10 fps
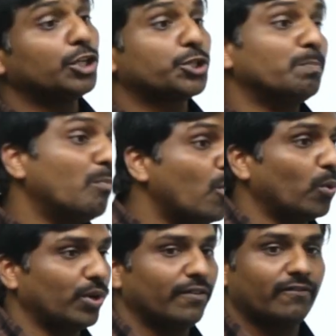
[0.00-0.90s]
mode,
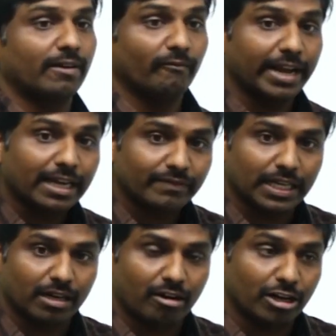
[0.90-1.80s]
from where we are
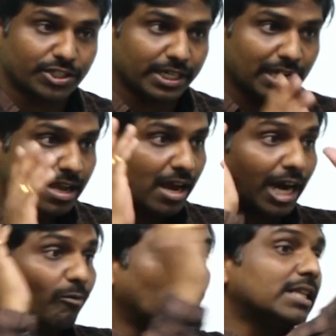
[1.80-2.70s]
launching and
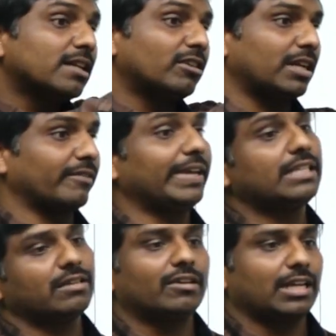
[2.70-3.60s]
what is our target, where is our
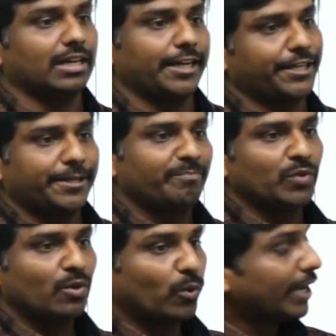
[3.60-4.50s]
target. Okay,